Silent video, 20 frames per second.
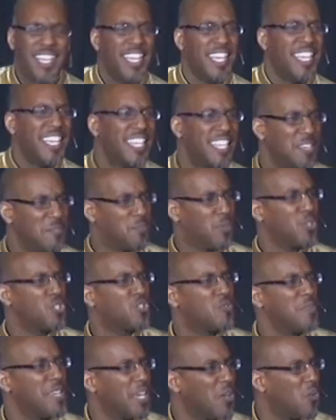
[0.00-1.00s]
He didn't
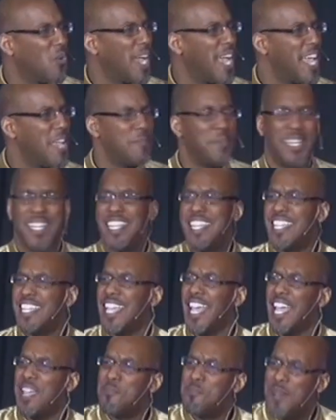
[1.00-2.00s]
push me away, but He
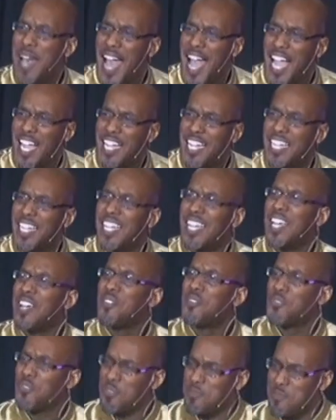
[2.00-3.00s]
came back
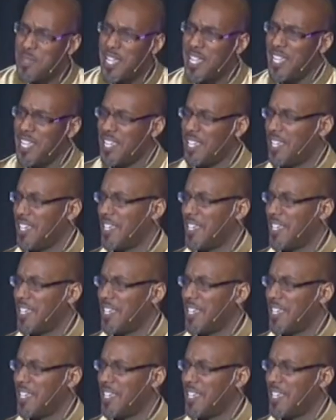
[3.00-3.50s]
for me.